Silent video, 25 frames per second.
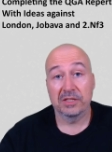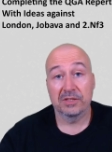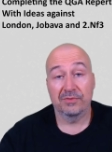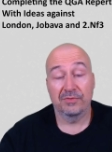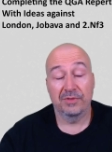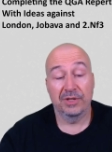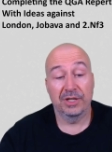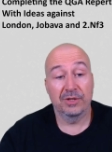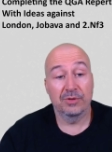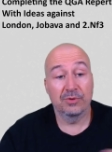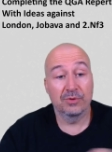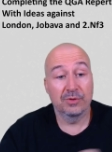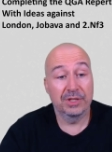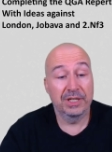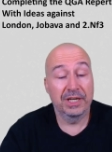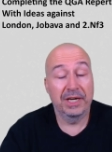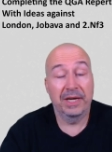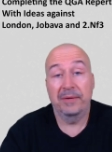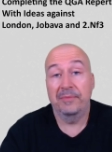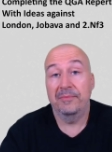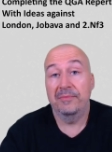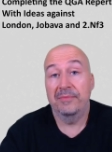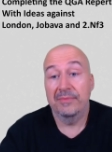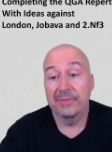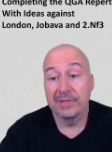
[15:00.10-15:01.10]
very good
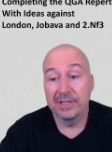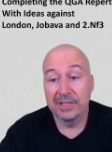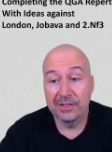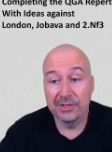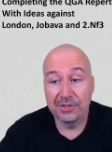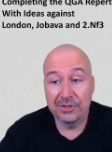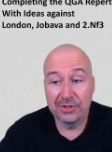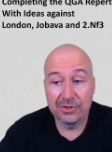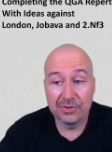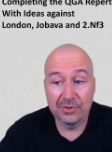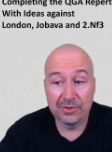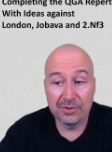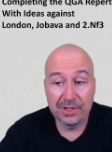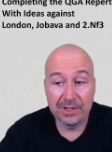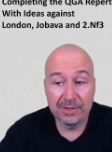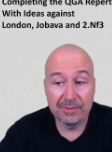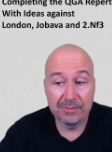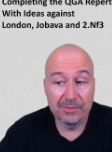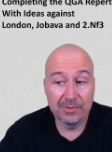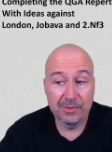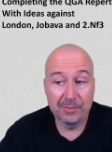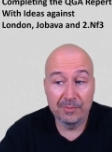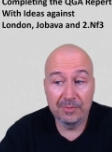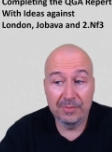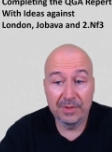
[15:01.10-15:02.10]
game in addition
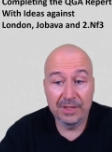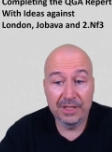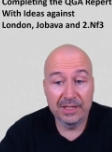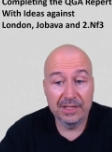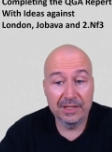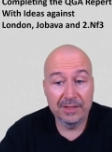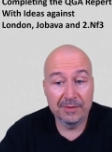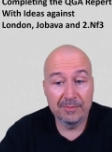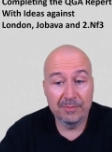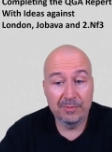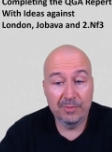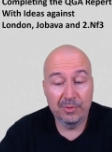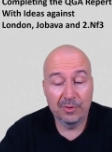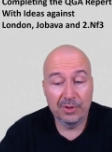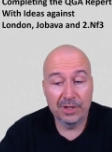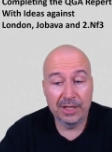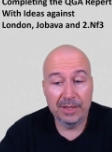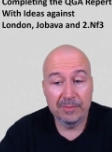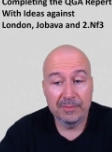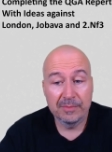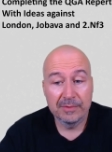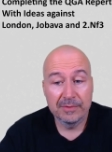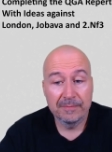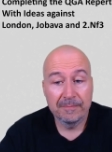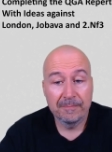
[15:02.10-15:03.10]
to being a pawn
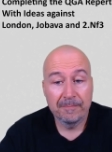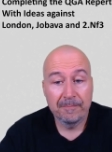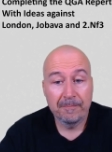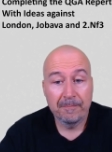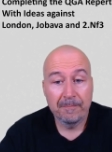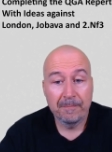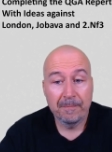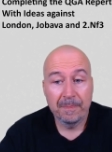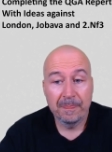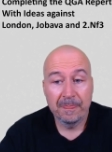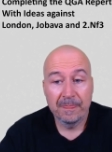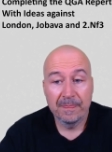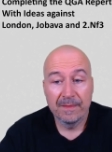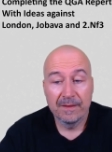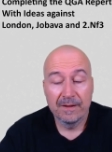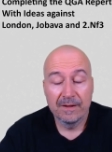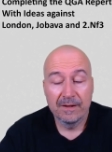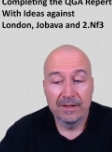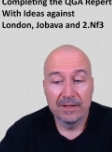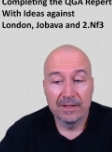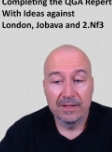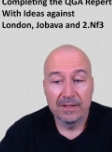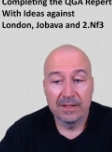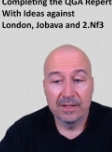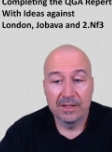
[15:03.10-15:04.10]
up.
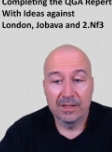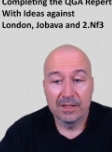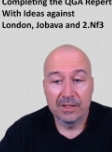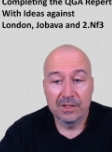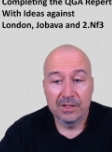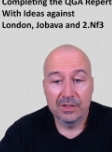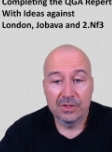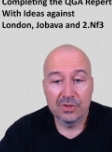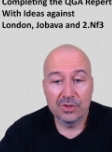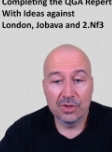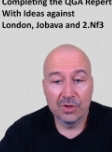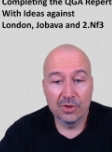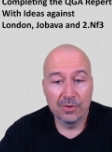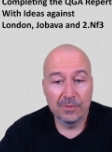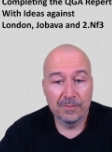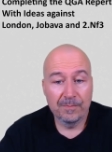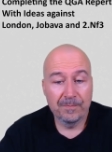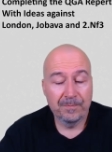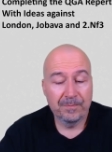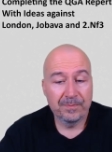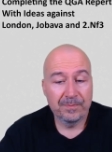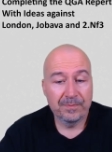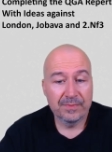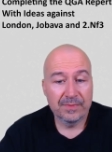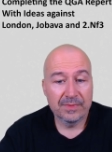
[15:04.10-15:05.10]

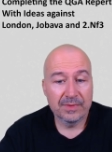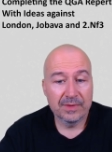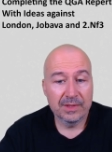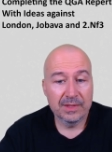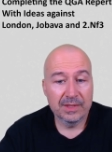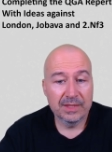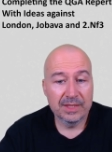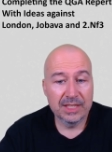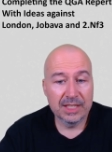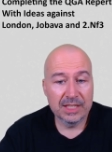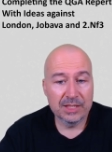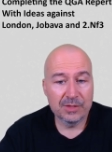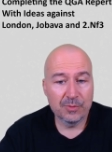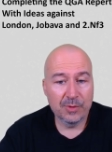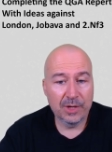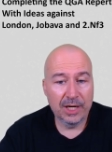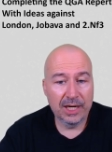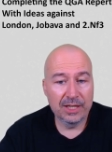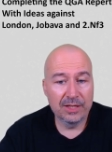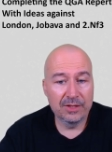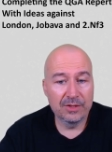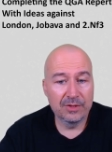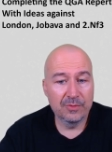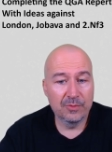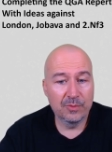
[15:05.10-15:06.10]
So that's
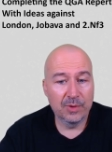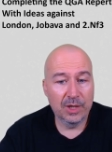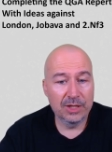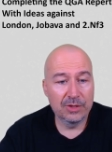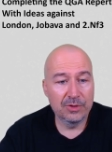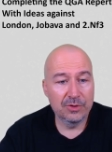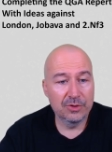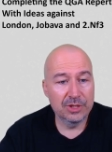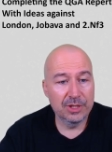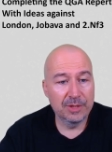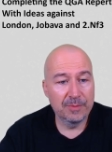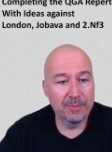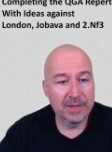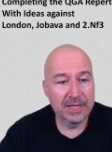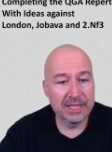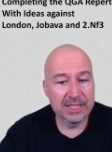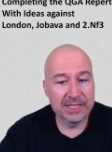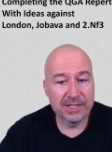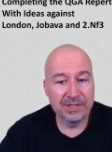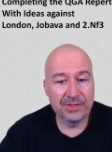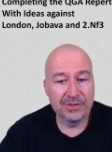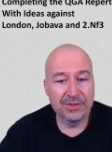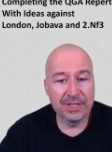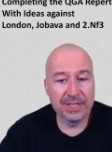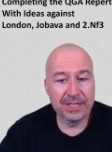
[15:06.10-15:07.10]
why white usually plays
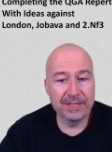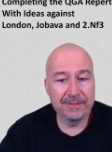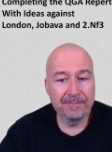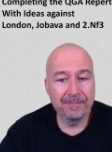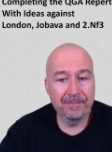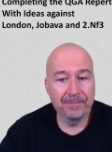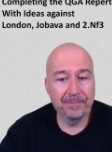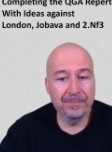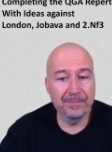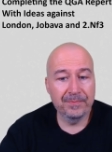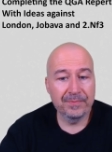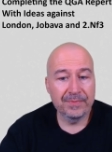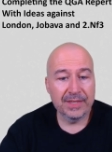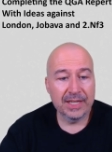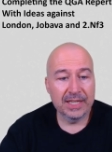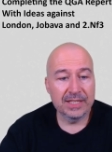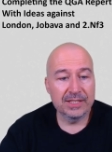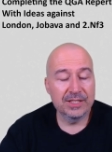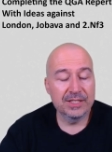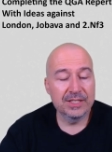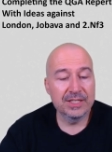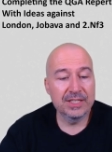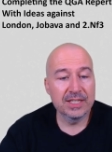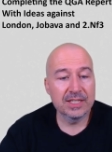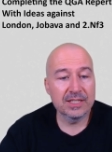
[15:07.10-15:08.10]
e3, knight
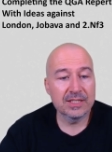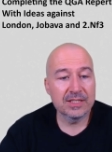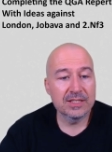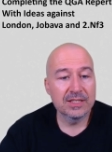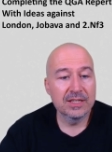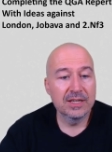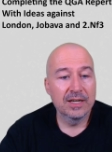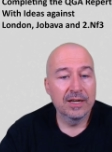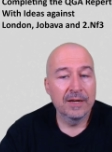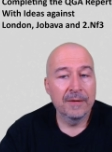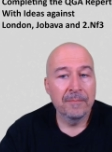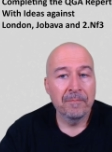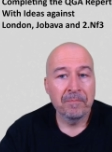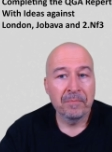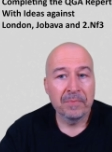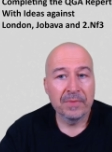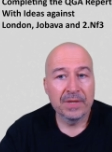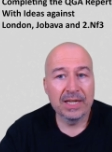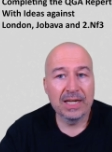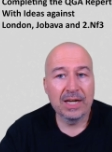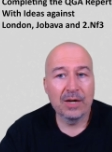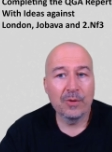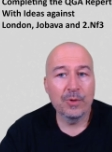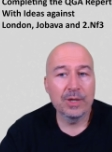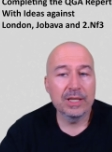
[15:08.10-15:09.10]
c6, and
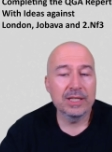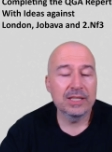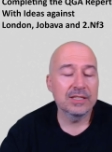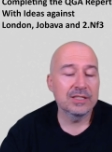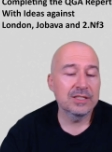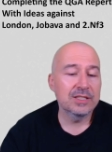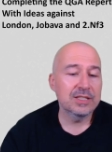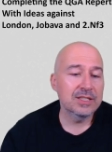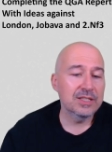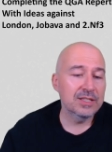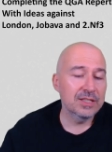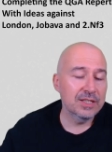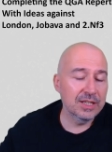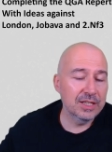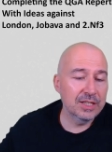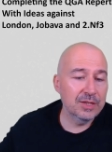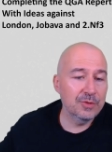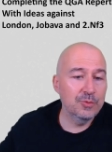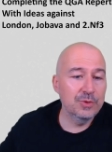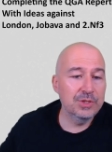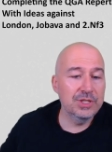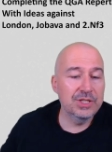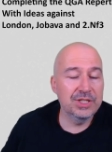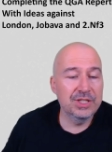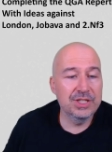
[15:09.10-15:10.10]
now white can start
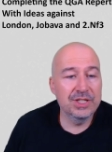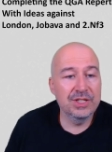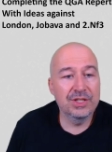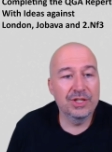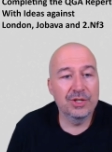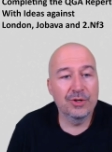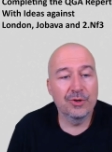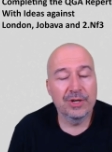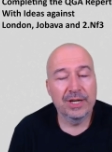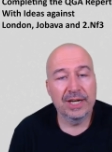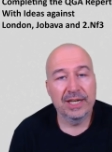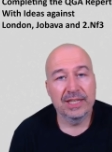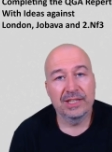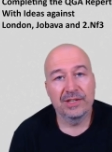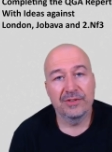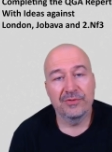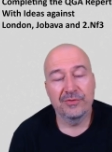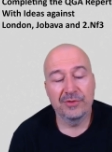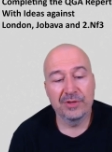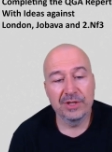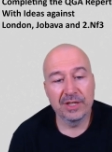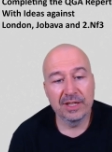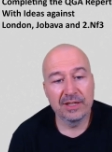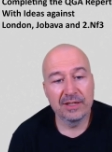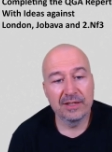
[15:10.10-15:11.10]
with c3 or knight
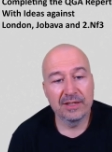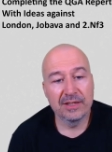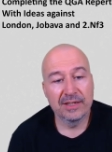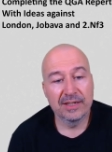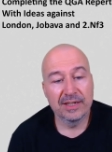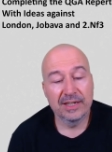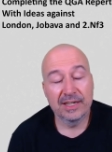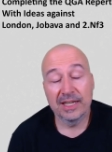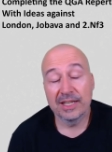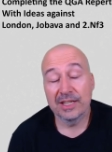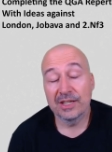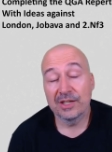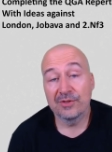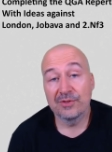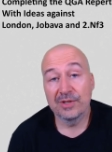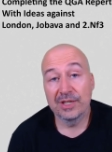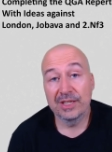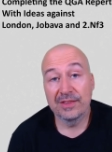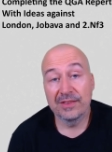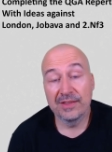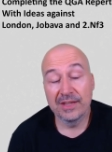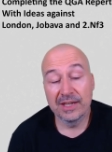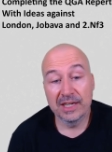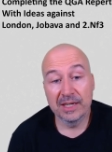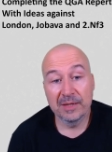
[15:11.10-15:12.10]
f3. And another
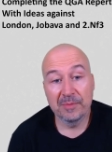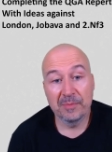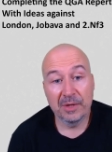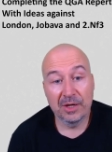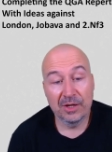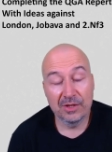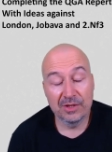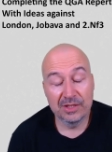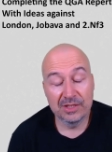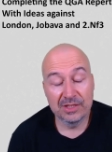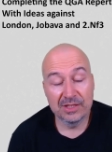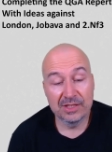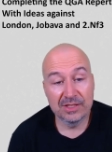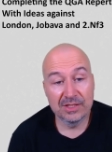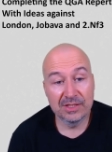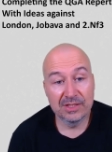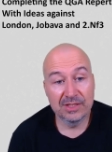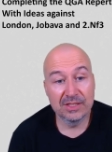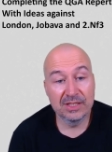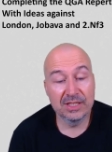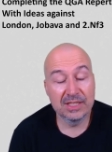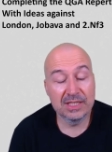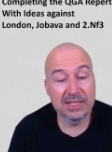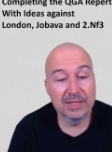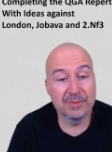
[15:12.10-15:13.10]
great thing about this
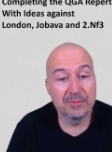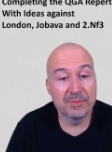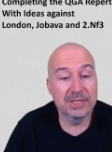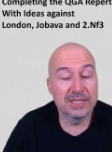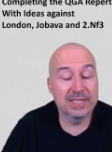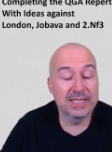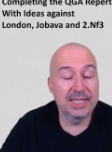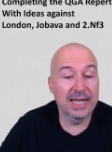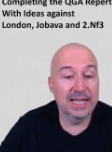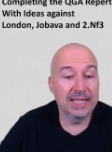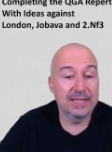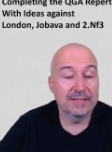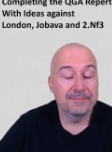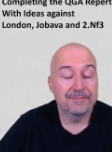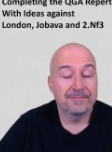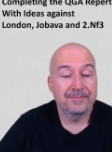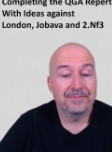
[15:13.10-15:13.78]
system is that